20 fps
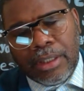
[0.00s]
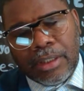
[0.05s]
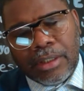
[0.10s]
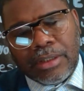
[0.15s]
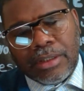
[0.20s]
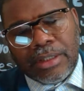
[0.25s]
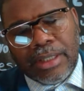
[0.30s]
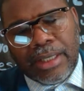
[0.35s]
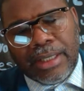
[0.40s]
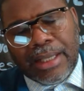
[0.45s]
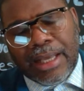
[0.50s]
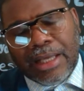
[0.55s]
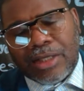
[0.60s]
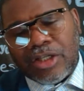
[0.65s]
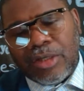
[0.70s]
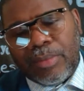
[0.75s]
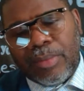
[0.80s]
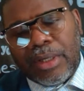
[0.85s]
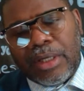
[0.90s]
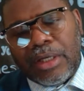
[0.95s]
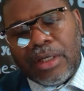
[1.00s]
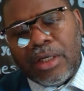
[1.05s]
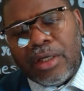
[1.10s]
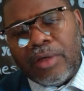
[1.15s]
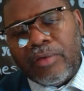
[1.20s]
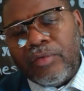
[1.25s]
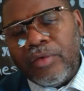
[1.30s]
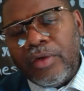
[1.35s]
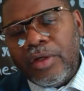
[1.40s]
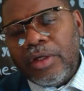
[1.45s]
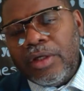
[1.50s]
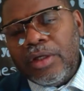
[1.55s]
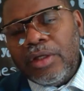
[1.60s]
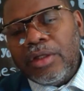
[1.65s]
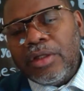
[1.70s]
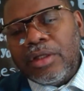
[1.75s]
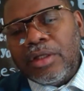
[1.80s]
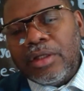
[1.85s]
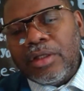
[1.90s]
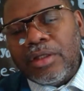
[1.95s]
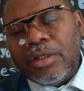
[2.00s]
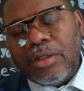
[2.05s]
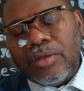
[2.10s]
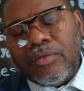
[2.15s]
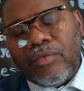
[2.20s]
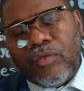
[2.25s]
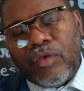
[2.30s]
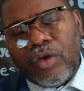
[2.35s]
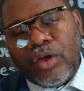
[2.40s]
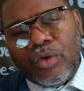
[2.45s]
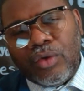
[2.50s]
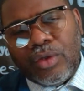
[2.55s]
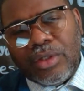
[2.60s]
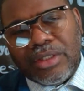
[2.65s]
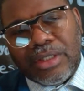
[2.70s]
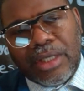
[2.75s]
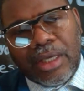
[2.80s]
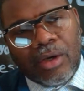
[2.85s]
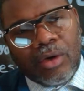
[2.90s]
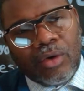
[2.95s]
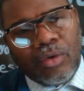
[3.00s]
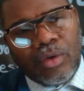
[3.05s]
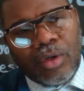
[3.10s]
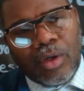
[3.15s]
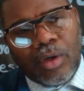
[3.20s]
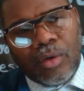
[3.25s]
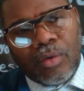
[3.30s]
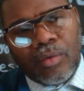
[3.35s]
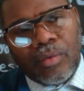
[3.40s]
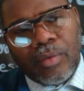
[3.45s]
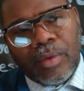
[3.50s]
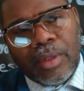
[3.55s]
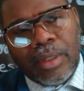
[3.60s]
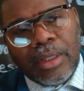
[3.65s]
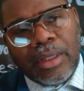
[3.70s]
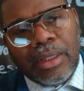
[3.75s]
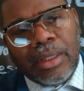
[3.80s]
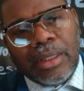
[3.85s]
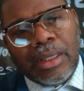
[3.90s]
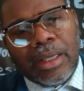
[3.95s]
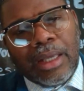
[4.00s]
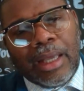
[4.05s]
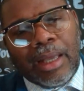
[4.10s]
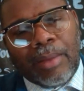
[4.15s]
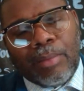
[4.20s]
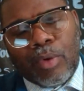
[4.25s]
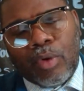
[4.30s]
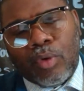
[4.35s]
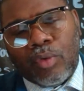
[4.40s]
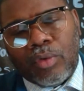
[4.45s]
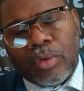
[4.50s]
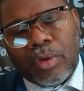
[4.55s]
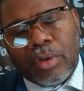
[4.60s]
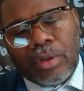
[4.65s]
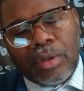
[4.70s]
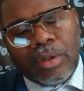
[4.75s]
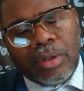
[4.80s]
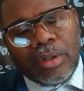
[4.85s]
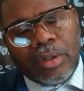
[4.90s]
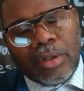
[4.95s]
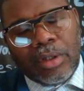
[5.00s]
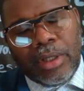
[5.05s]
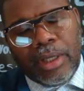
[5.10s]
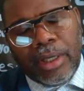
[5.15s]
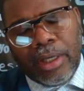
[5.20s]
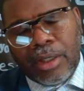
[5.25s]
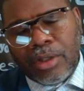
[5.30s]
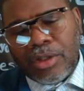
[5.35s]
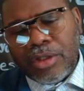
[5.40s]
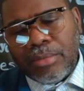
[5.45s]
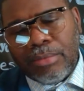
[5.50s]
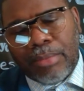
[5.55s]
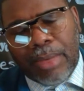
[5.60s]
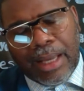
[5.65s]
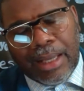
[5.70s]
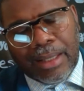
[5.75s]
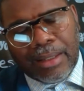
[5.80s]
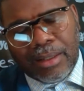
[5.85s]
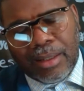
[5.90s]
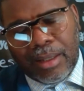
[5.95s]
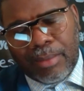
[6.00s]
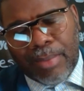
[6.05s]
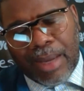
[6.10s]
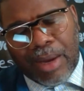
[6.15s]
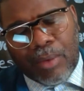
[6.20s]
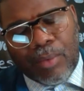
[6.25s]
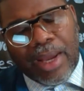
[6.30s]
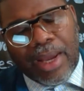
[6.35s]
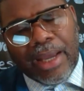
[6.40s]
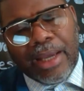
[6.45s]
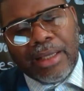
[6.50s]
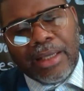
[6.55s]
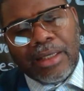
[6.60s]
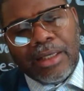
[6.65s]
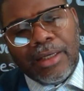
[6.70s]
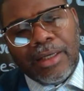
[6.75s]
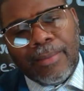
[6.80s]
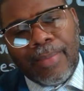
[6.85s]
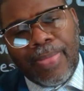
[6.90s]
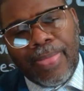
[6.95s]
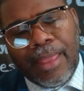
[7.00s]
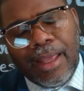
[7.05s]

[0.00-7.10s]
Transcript: And then that should be enough to, to for you to say, oh no, I'm gonna hitch my uh, my wagon up